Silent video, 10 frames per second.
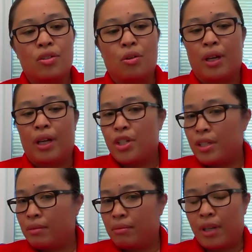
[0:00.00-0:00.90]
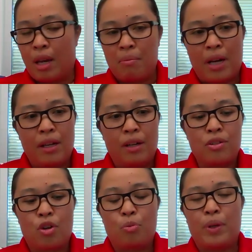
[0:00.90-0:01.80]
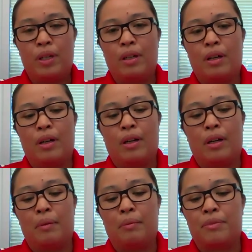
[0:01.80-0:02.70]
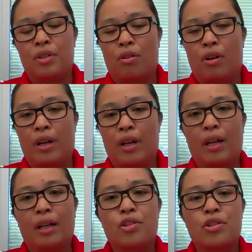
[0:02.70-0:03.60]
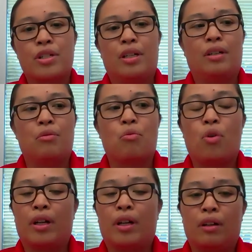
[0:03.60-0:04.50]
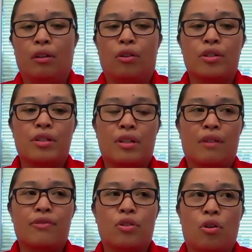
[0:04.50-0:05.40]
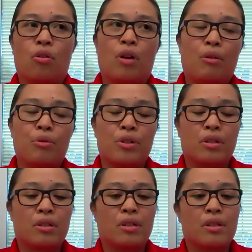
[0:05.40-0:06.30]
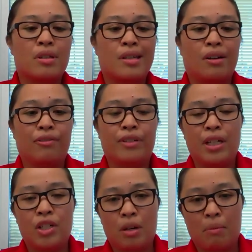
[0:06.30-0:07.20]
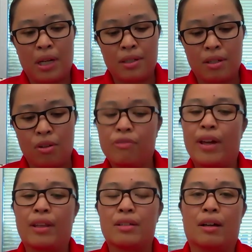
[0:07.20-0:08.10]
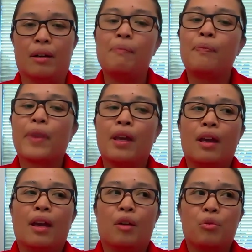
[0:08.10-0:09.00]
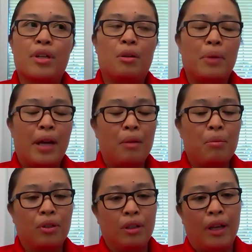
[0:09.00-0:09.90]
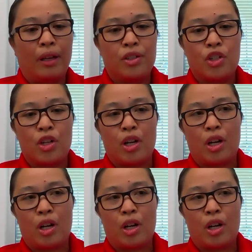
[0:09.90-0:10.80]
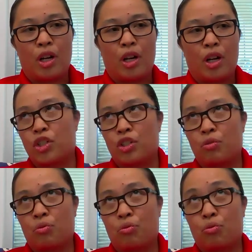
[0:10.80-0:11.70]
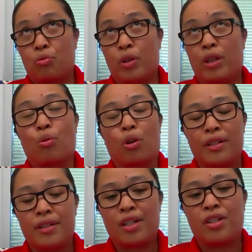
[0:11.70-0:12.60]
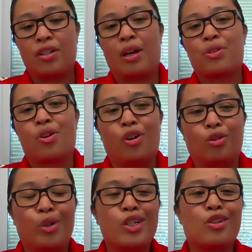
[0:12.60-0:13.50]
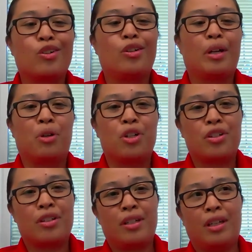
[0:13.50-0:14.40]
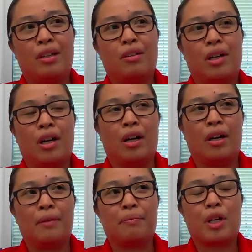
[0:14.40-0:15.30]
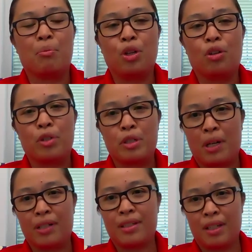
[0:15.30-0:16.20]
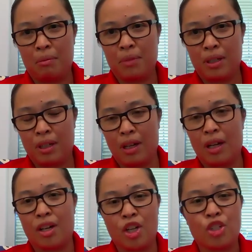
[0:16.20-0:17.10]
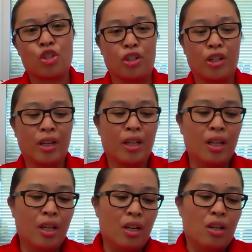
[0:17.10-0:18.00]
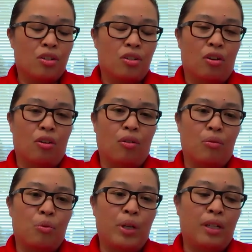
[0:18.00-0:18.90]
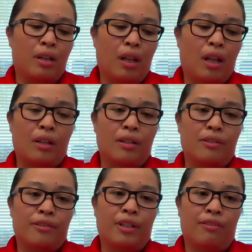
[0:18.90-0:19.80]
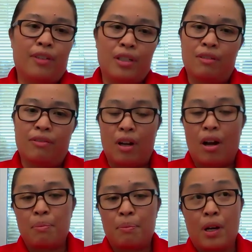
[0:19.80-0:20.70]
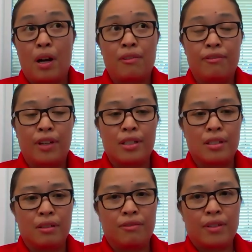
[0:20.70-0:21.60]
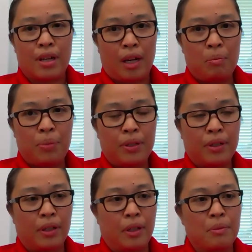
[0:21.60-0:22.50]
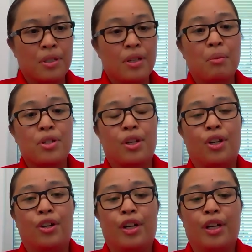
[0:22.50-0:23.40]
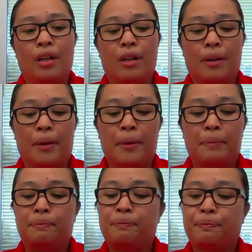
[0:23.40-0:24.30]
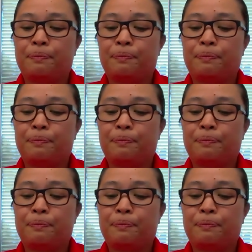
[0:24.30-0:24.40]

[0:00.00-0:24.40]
So again, just kept my ears open, um, started getting interested, wanted to learn stuff. So I was self teaching myself at the time and was able to land a job which with an organization that was called Regional Emergency uh, Computer Response Team, an, uh, So we did a lot of defensive and op- offensive type um, cybersecurity um,